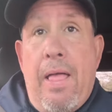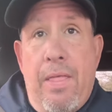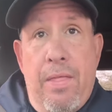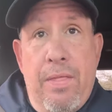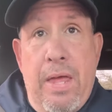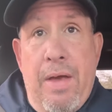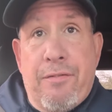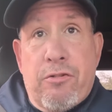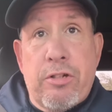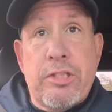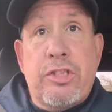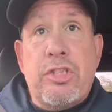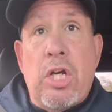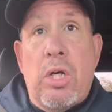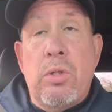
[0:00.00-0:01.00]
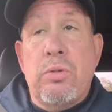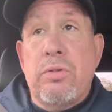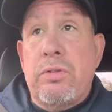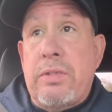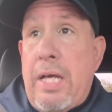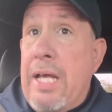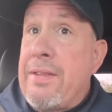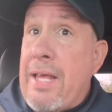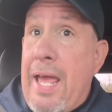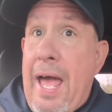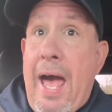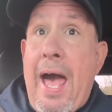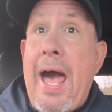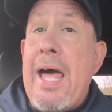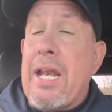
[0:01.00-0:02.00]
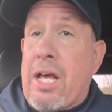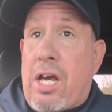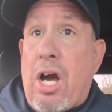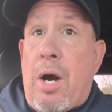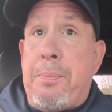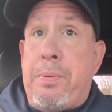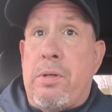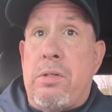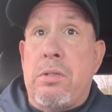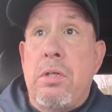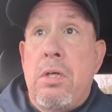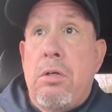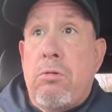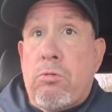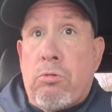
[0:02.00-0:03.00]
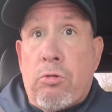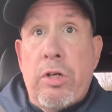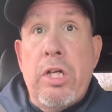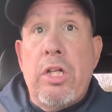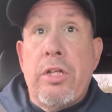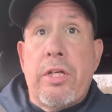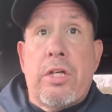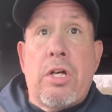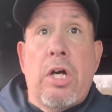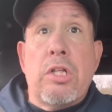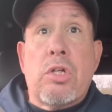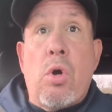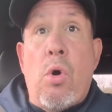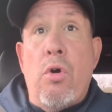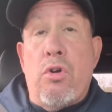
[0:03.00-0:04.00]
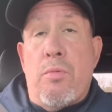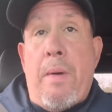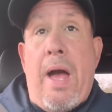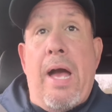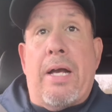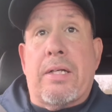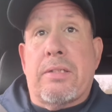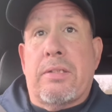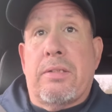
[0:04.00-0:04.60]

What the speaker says: They have Chris Jones, and they had a couple really good cornerbacks.